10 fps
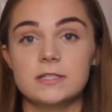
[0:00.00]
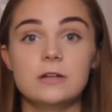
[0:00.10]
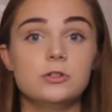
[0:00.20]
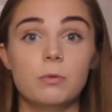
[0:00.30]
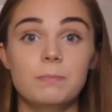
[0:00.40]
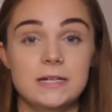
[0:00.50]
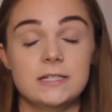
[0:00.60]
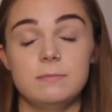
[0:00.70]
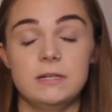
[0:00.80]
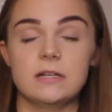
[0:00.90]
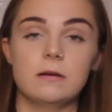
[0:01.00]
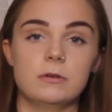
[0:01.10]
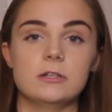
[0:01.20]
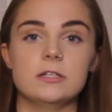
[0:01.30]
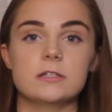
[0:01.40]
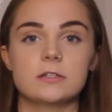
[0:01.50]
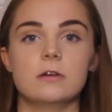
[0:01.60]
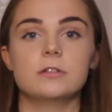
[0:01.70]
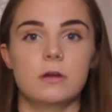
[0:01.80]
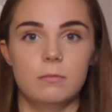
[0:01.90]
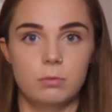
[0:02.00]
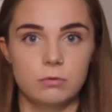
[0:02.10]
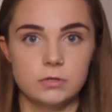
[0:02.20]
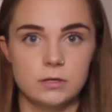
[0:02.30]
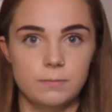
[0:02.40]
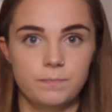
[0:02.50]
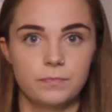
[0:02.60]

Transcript: their job needs to be done because it's so so important.